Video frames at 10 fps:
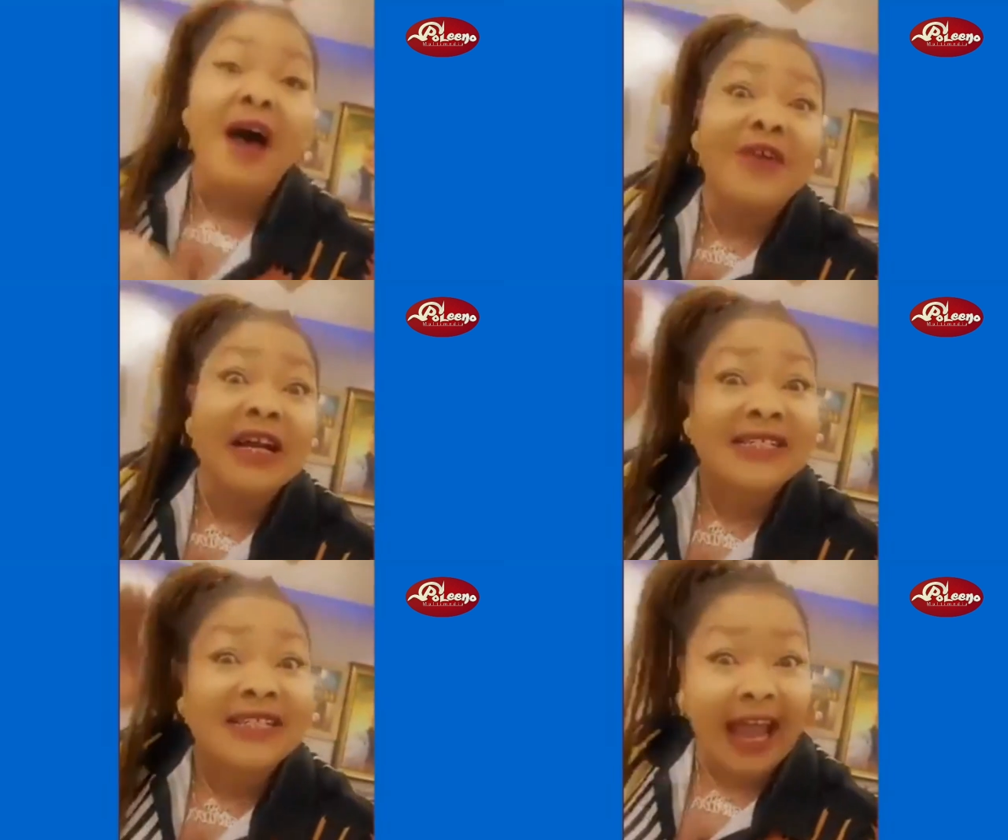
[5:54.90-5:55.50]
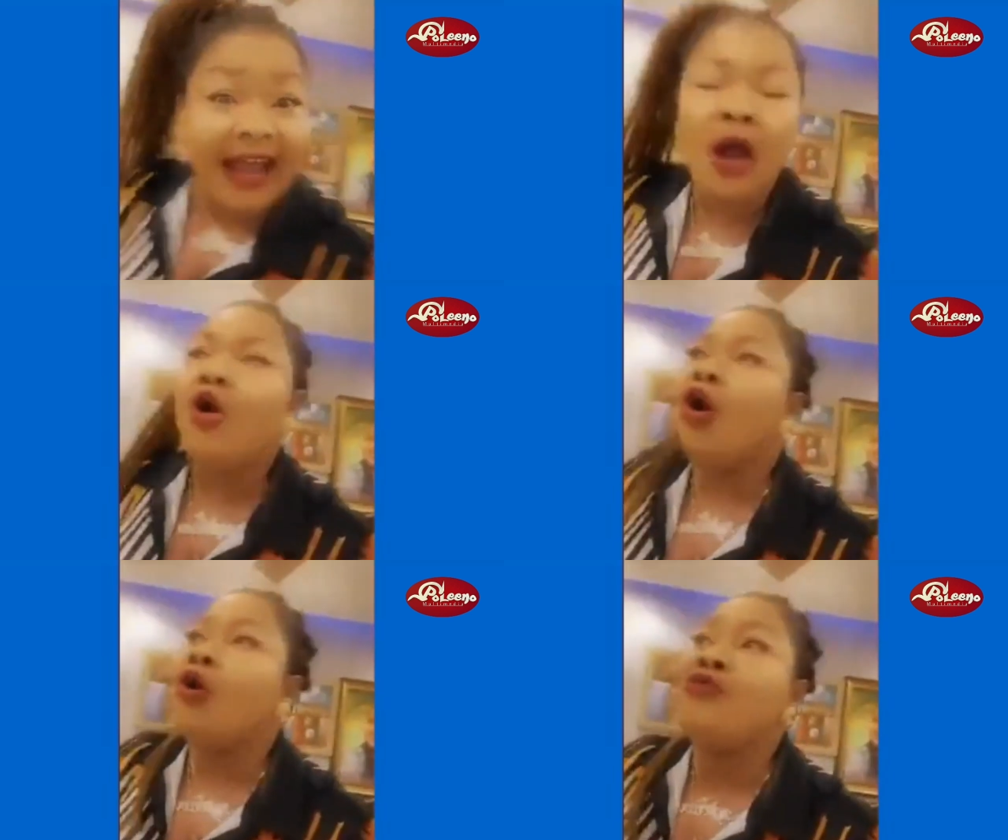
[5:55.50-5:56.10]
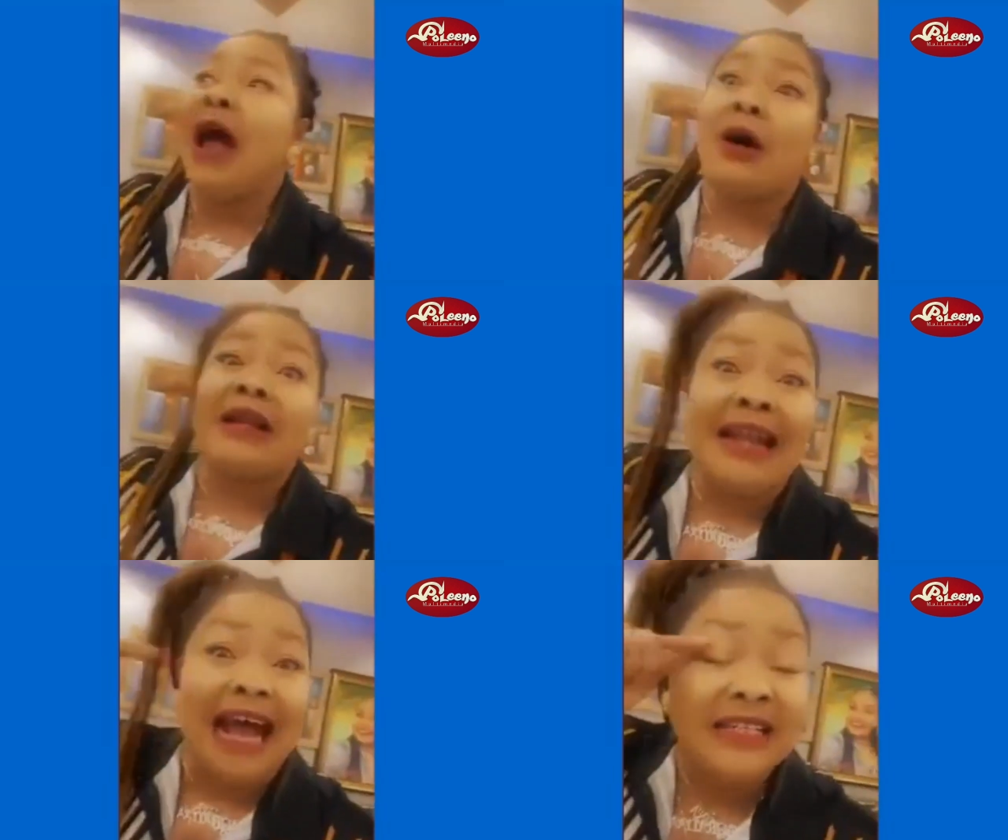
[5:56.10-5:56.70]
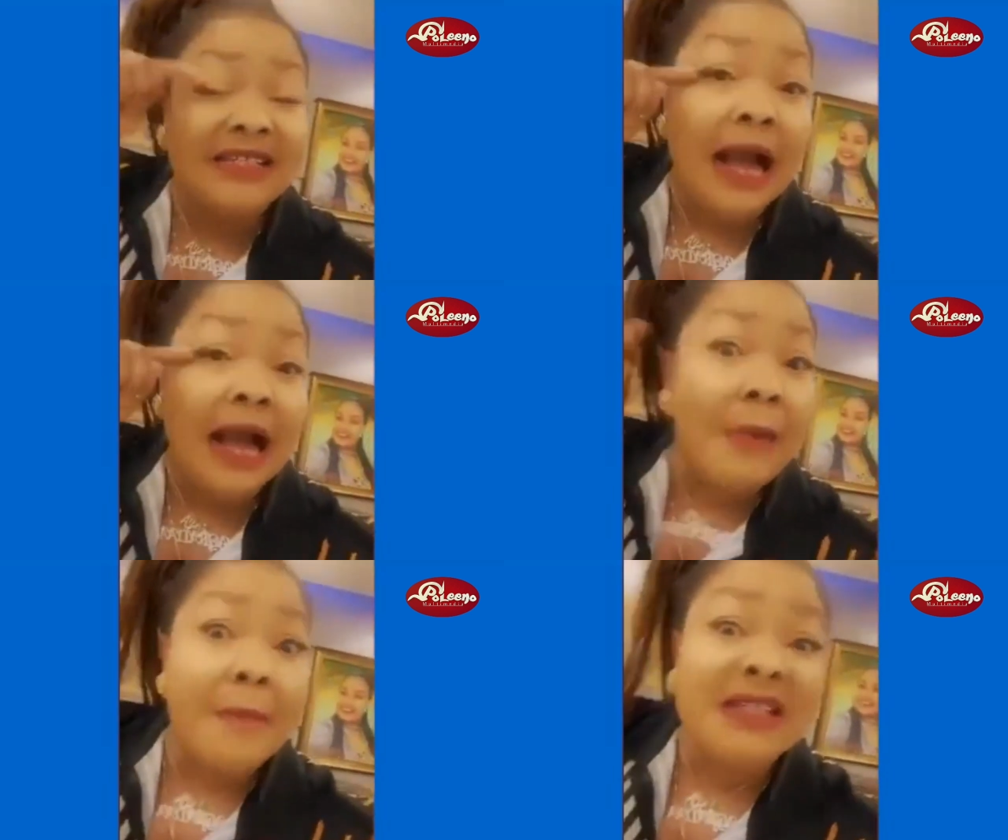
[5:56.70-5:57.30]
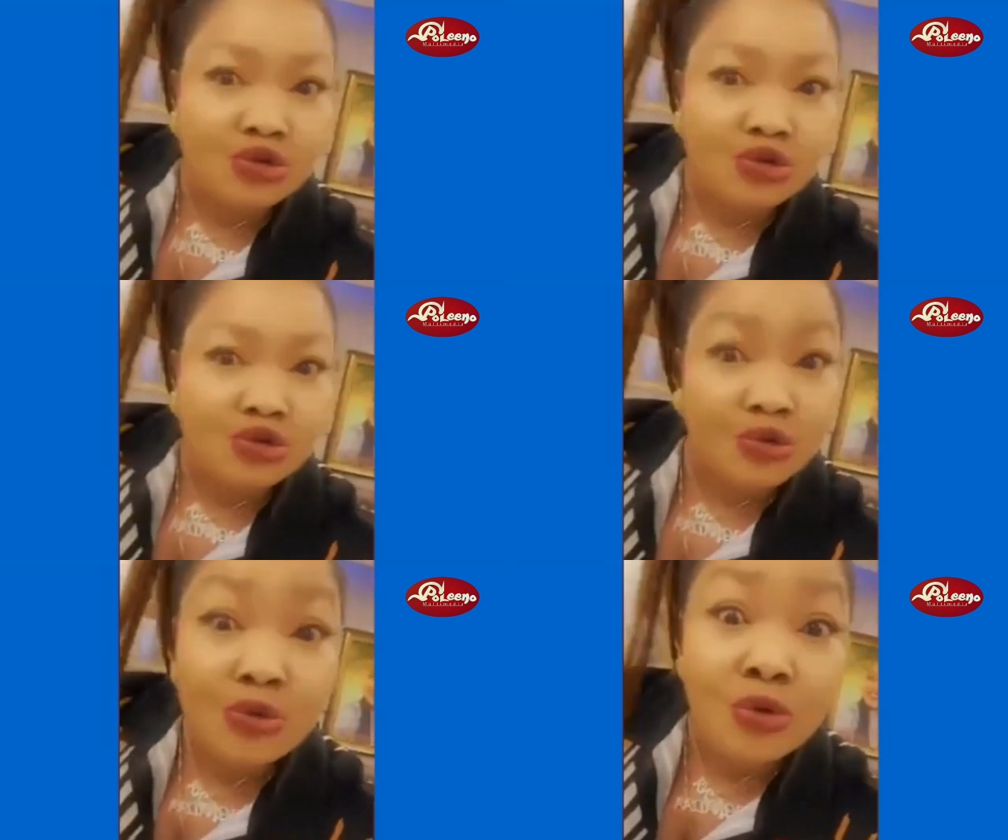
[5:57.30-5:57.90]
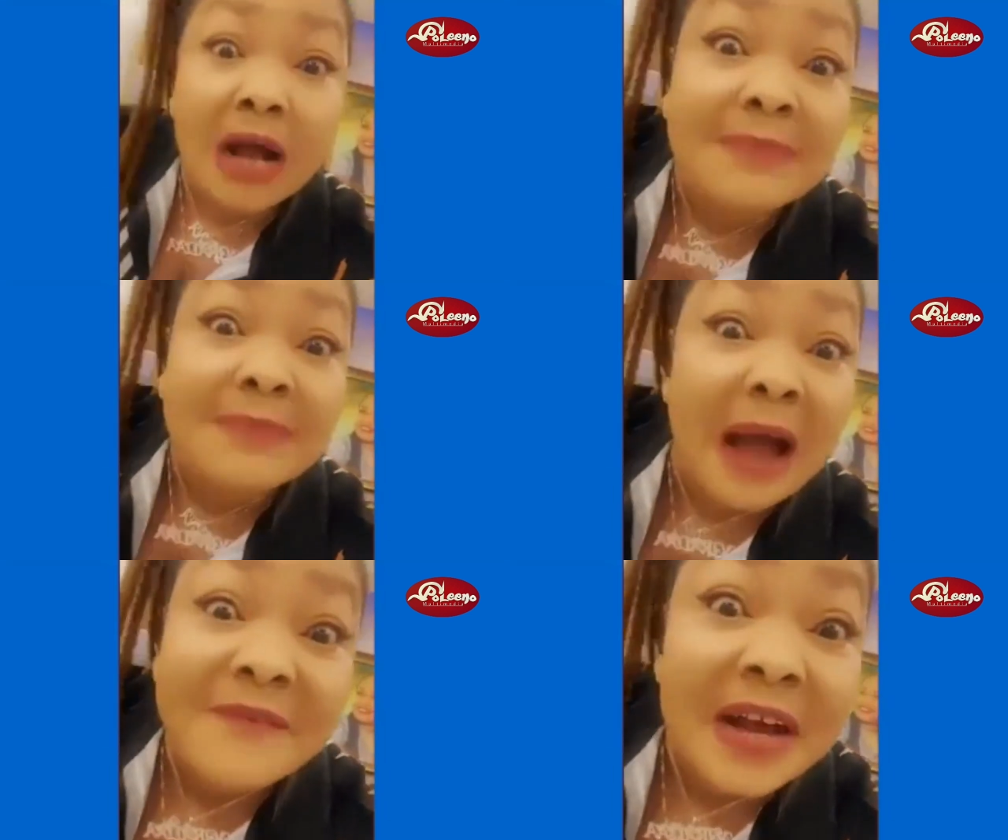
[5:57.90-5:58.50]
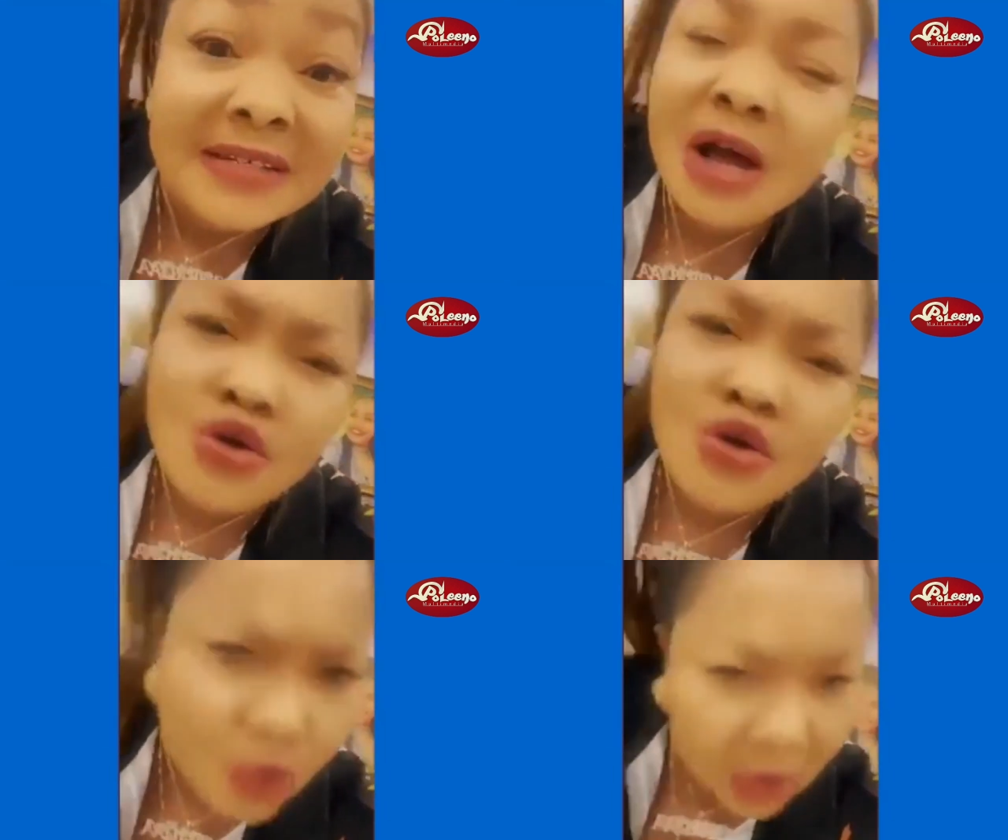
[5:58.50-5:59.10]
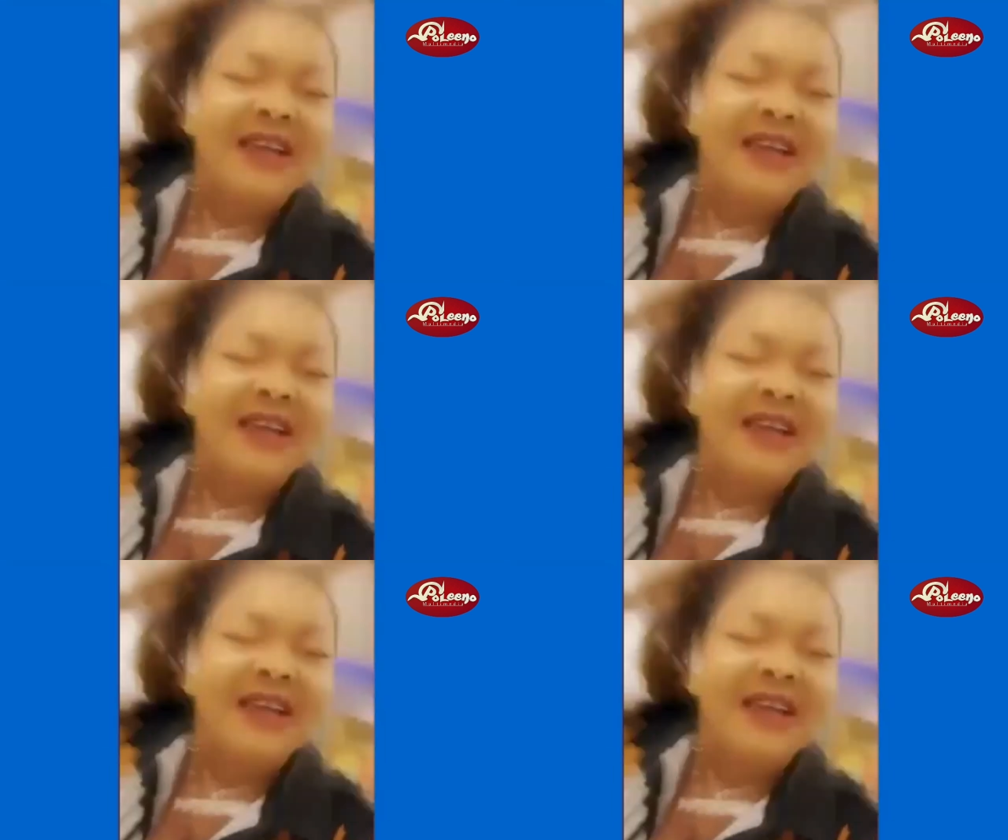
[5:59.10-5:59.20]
everything owi a the lashes ya ba be sisi so look at my face no